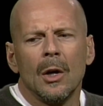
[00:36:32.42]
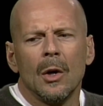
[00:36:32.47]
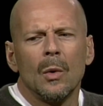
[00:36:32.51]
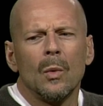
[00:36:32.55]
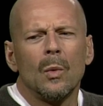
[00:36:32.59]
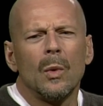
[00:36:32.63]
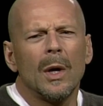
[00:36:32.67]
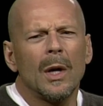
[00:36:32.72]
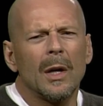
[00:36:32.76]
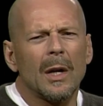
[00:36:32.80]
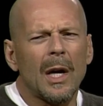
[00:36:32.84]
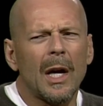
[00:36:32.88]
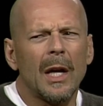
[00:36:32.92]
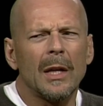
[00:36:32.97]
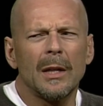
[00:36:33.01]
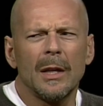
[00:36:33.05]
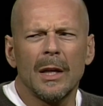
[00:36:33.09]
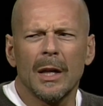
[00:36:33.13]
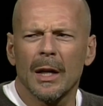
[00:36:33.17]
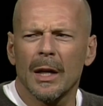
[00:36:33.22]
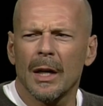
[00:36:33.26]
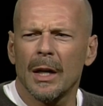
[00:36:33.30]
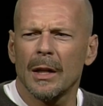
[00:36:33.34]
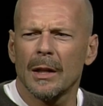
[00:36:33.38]
Well, I,
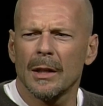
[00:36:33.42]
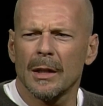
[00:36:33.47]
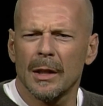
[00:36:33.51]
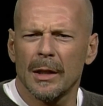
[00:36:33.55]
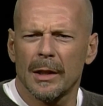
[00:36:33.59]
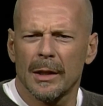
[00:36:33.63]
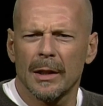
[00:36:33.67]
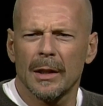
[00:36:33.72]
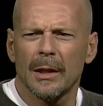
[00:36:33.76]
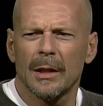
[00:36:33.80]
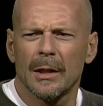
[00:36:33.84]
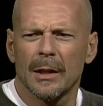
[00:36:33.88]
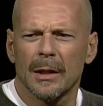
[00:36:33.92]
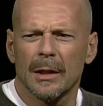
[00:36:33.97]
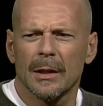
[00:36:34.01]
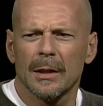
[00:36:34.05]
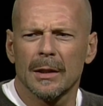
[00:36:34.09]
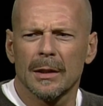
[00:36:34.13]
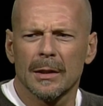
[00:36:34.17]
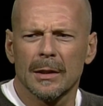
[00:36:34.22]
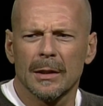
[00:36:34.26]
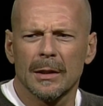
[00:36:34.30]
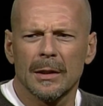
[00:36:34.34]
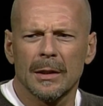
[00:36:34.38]
yeah, I, I think uh, I,
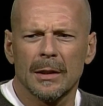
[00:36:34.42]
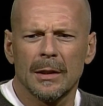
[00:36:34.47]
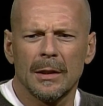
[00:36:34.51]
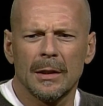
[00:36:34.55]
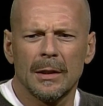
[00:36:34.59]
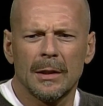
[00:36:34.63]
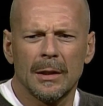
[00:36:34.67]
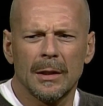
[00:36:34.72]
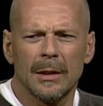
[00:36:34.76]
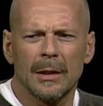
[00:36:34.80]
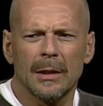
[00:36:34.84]
yeah.